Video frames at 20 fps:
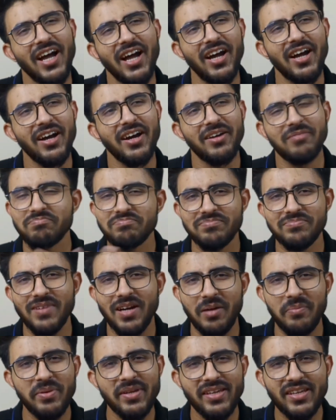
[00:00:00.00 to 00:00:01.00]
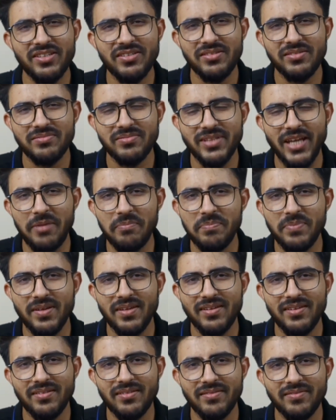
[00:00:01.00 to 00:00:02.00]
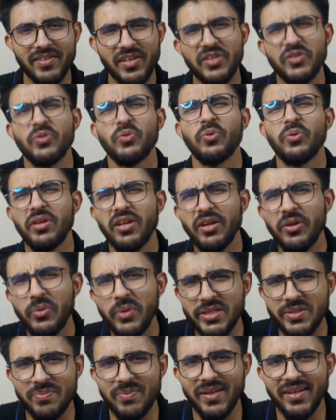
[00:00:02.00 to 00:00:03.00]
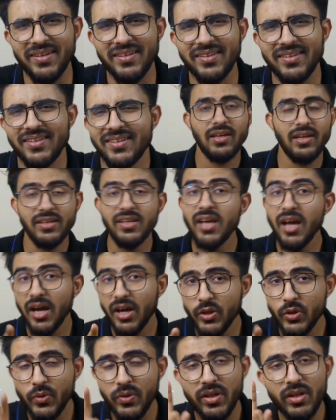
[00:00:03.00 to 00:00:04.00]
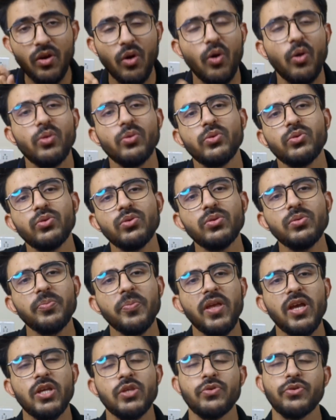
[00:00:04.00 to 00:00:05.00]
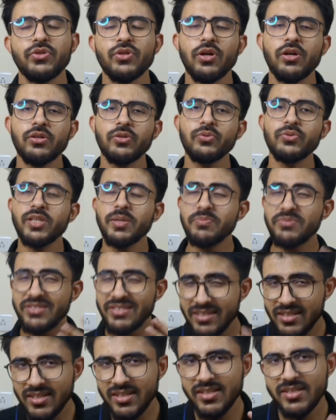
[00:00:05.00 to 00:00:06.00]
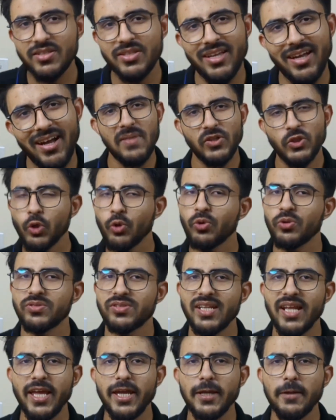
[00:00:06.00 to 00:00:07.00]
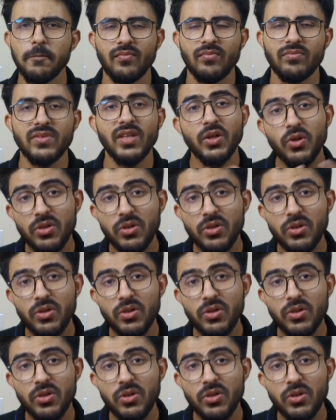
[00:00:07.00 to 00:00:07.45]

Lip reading: abhi ke time pe there's no need to explain. Yeah, you can also switch on to some series and shows like The